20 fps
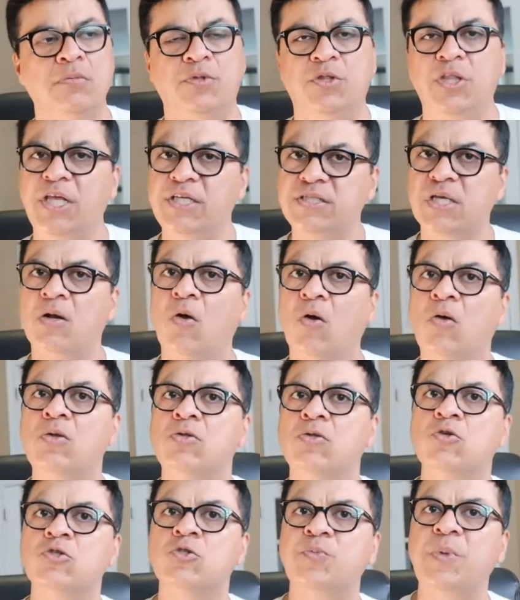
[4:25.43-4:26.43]
These are all
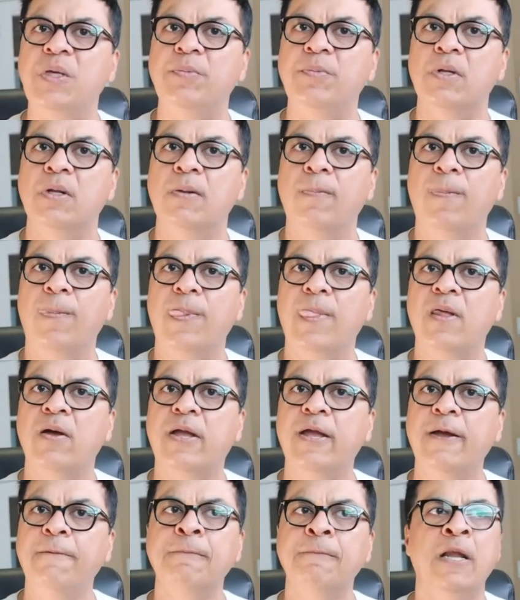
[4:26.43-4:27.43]
those people.
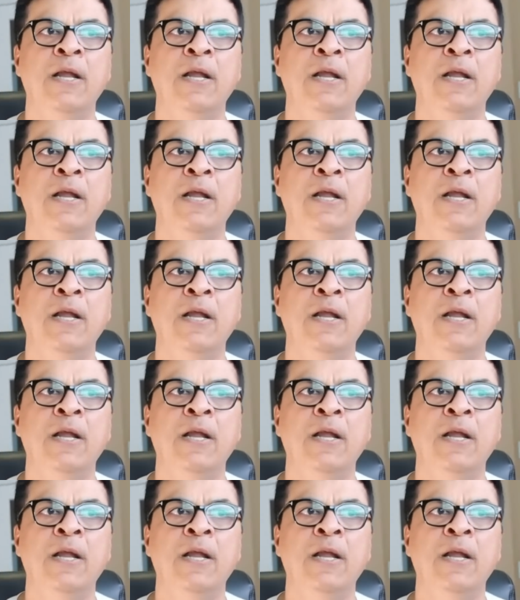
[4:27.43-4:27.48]
Okay.